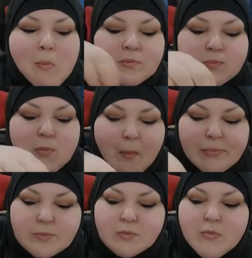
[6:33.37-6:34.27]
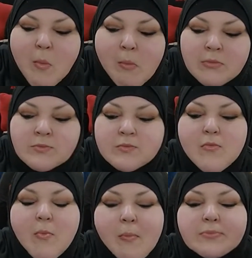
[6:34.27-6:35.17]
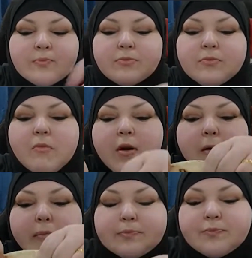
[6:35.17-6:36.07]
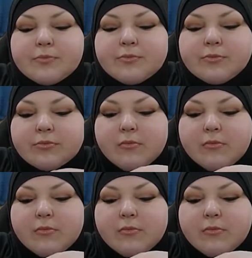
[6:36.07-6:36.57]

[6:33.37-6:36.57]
You're most welcome, Miriam.